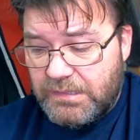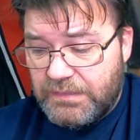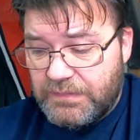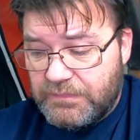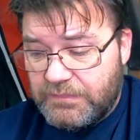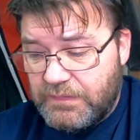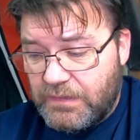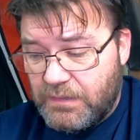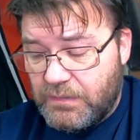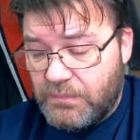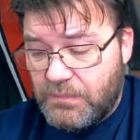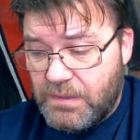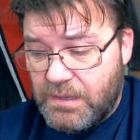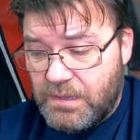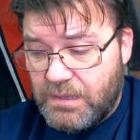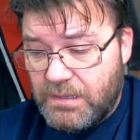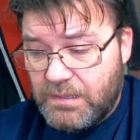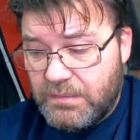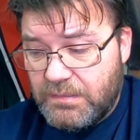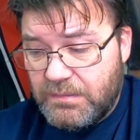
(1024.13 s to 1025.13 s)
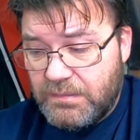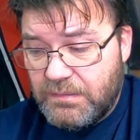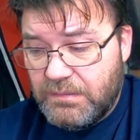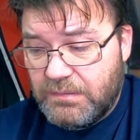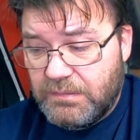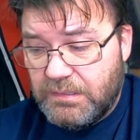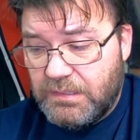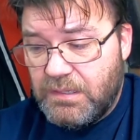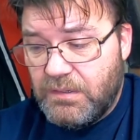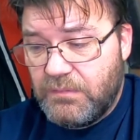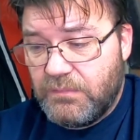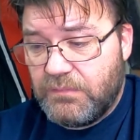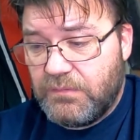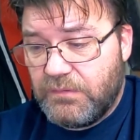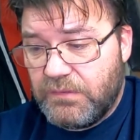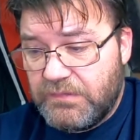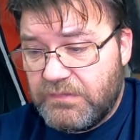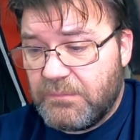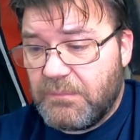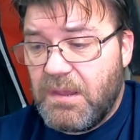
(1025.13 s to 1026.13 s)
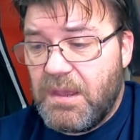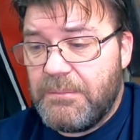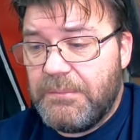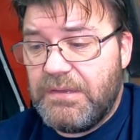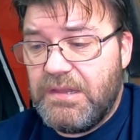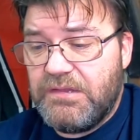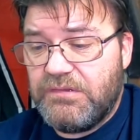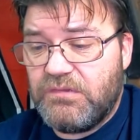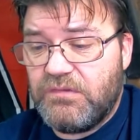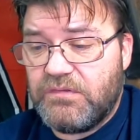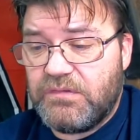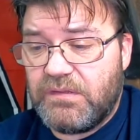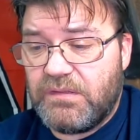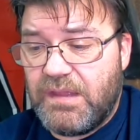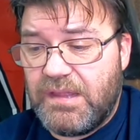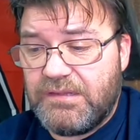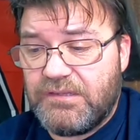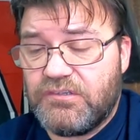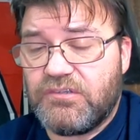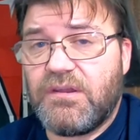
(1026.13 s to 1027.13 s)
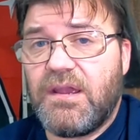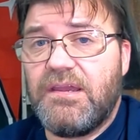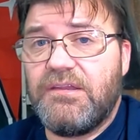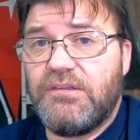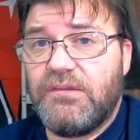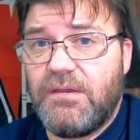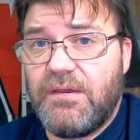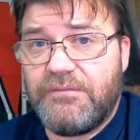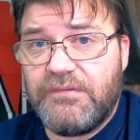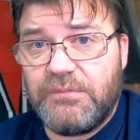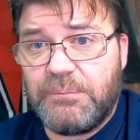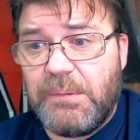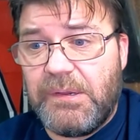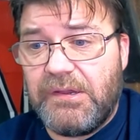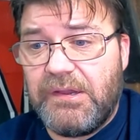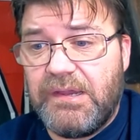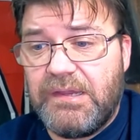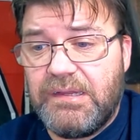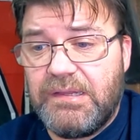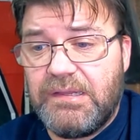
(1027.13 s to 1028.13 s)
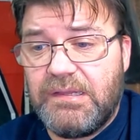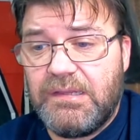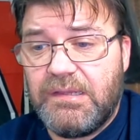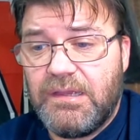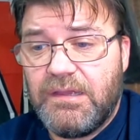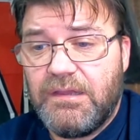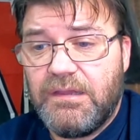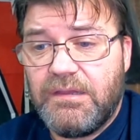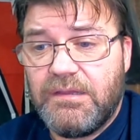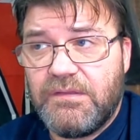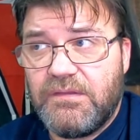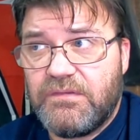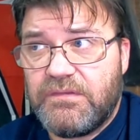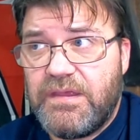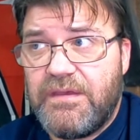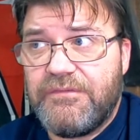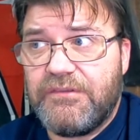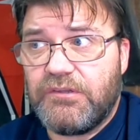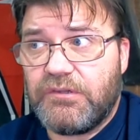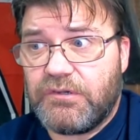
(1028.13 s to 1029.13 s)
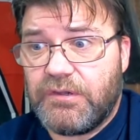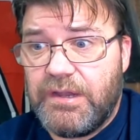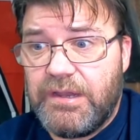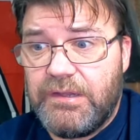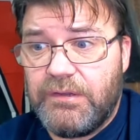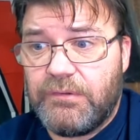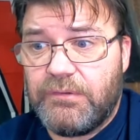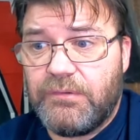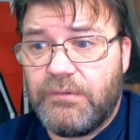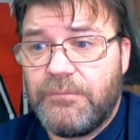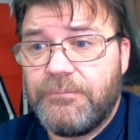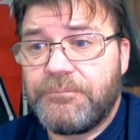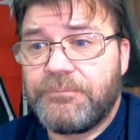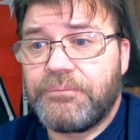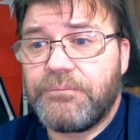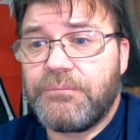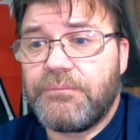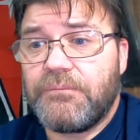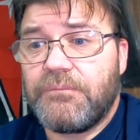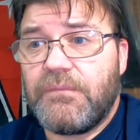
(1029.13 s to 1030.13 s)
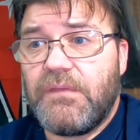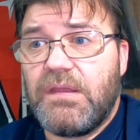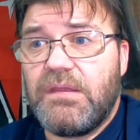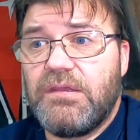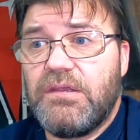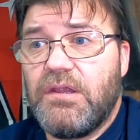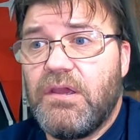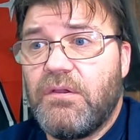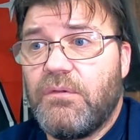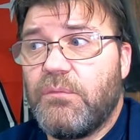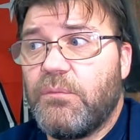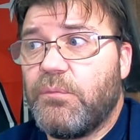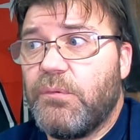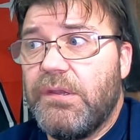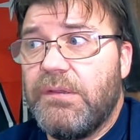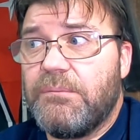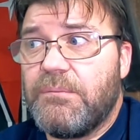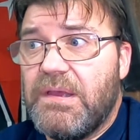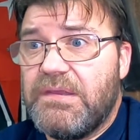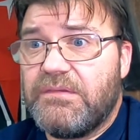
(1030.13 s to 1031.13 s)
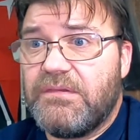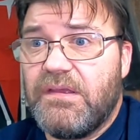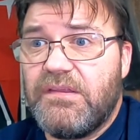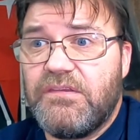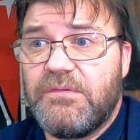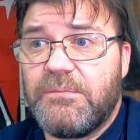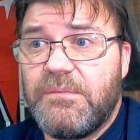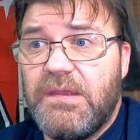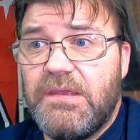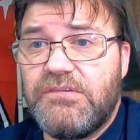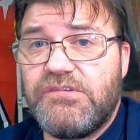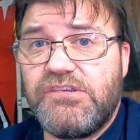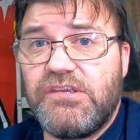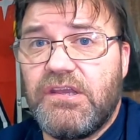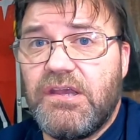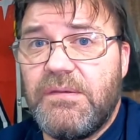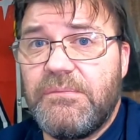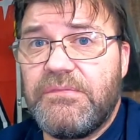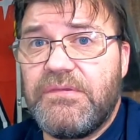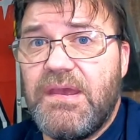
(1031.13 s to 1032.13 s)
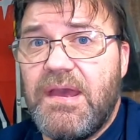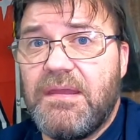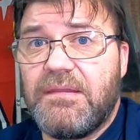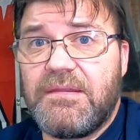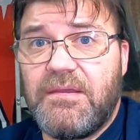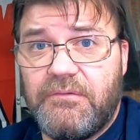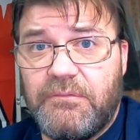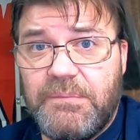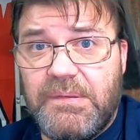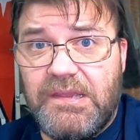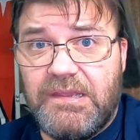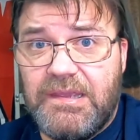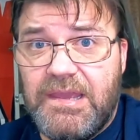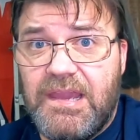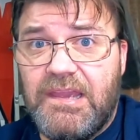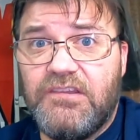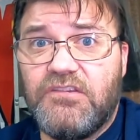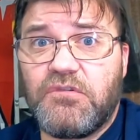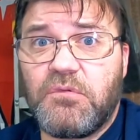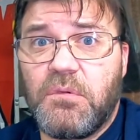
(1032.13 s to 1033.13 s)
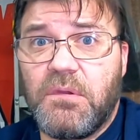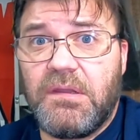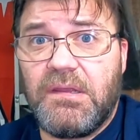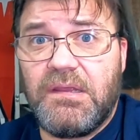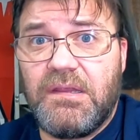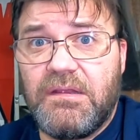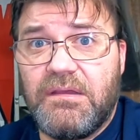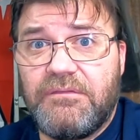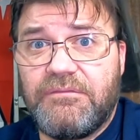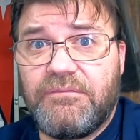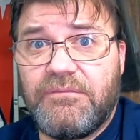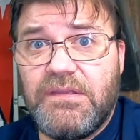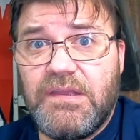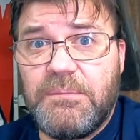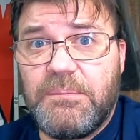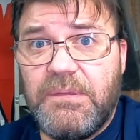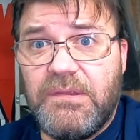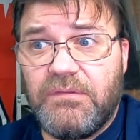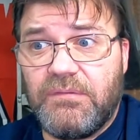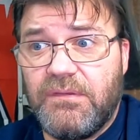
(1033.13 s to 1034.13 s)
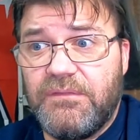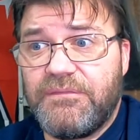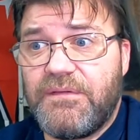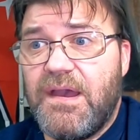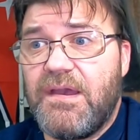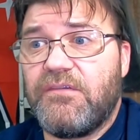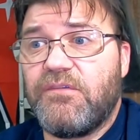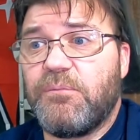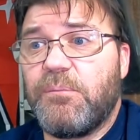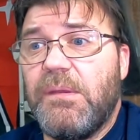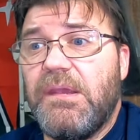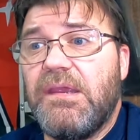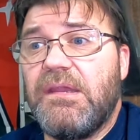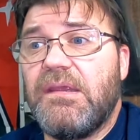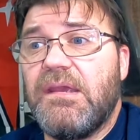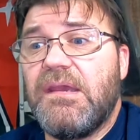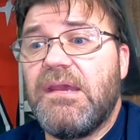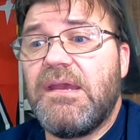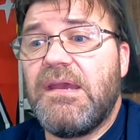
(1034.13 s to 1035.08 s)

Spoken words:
So you know, there are some combinations I'd like to try. I do have a spare 87 cradle. You know, when my son's engine comes out, that would be a K20 and a EP3 5-speed.